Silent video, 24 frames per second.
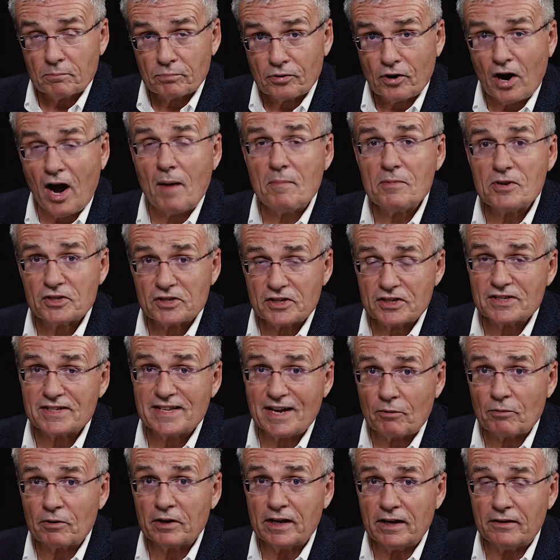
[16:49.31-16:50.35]
promises
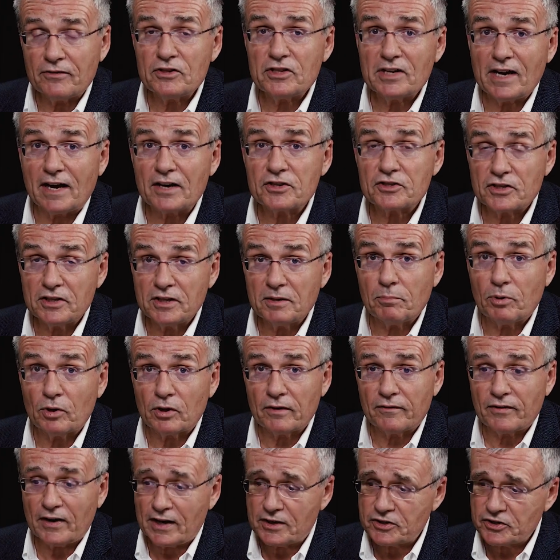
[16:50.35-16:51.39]
that were given to us in the
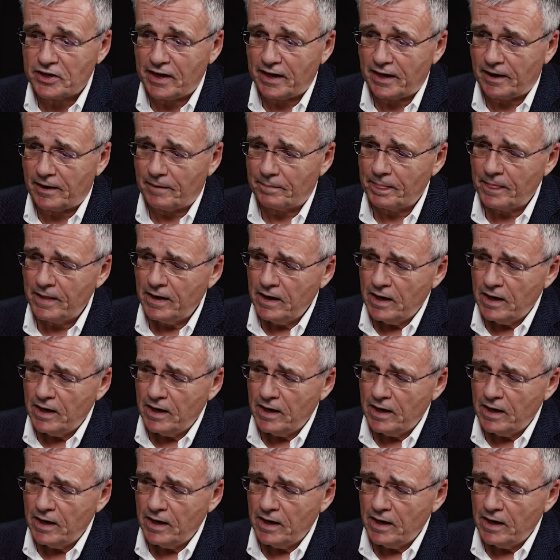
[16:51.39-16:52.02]
book of Isaiah.